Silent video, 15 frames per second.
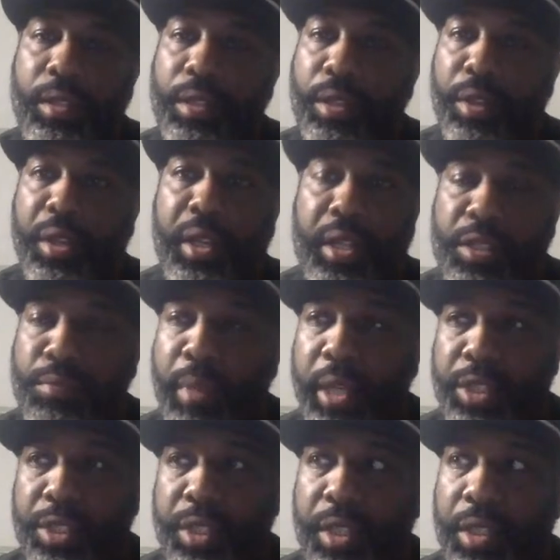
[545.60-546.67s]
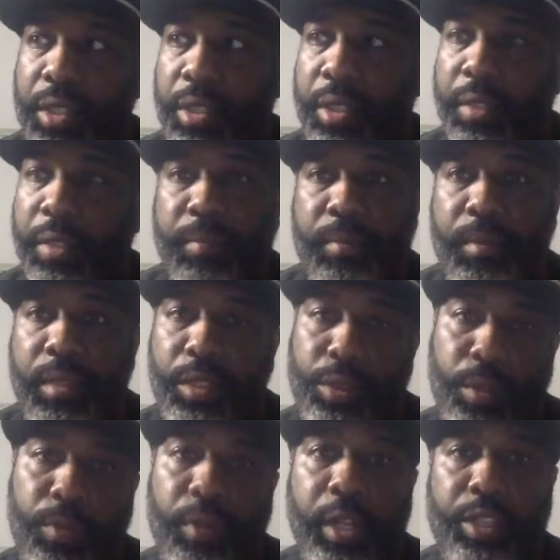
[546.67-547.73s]
learning as much as he could to
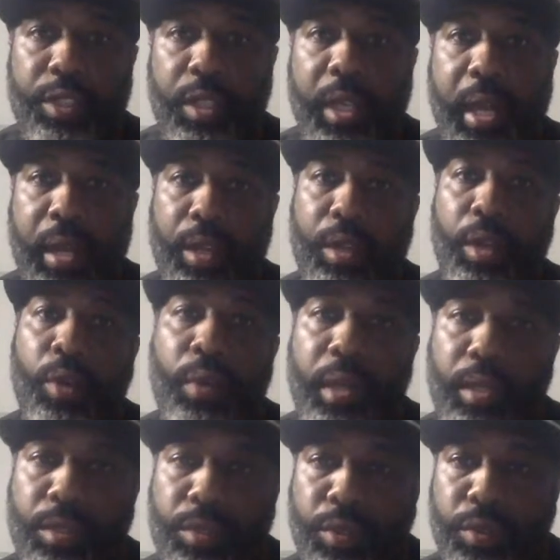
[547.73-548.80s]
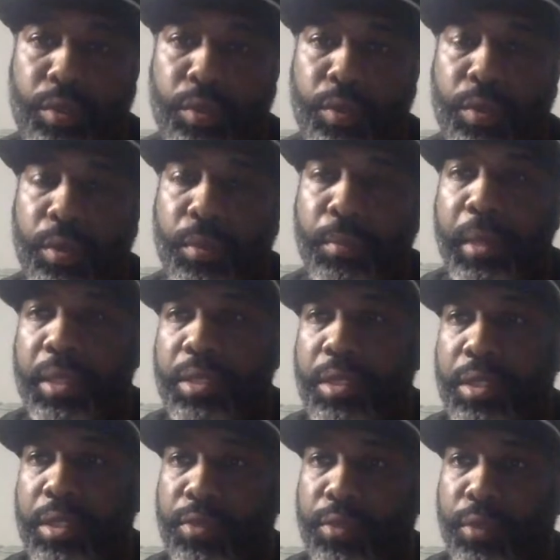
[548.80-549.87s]
eventually kind of go into
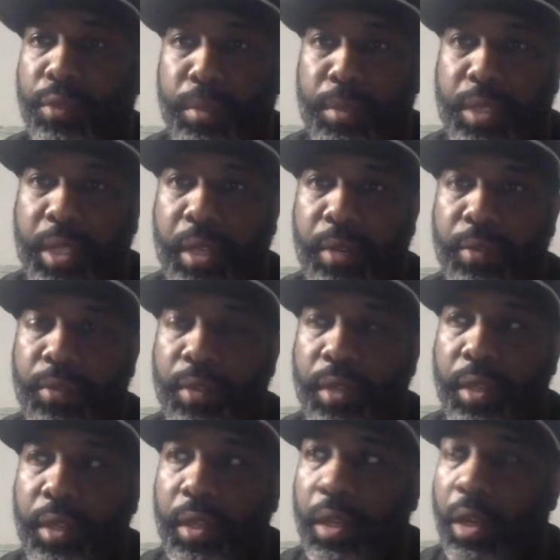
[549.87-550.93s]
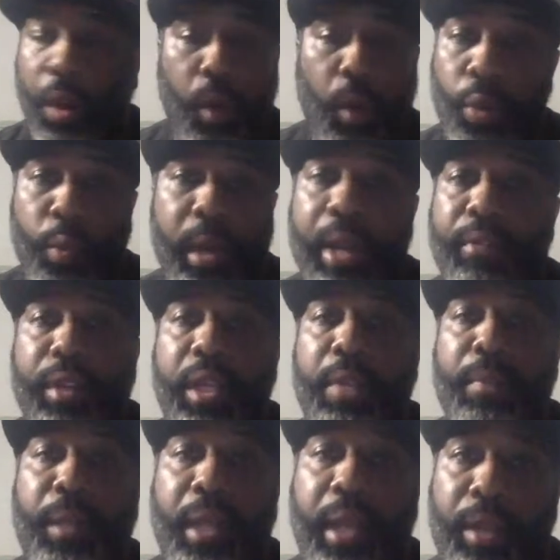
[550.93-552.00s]
business for himself or whatever he
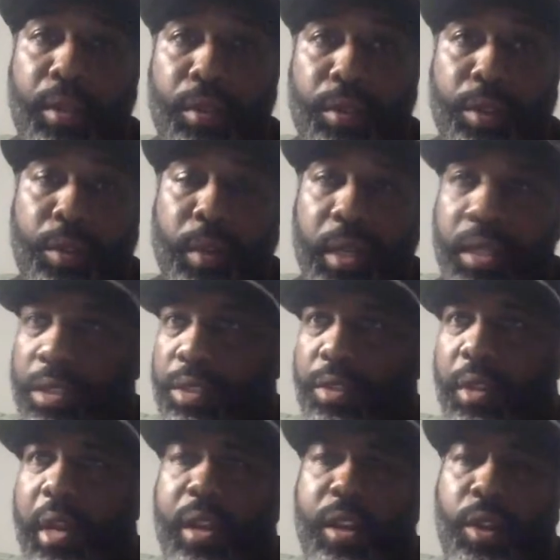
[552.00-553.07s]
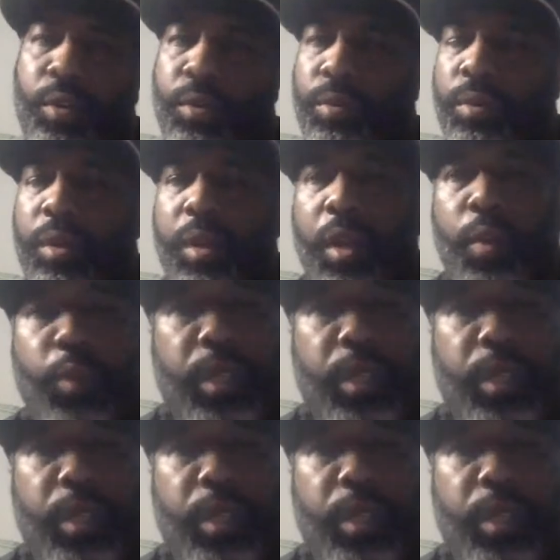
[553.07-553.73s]
planned on doing. Because, I know we're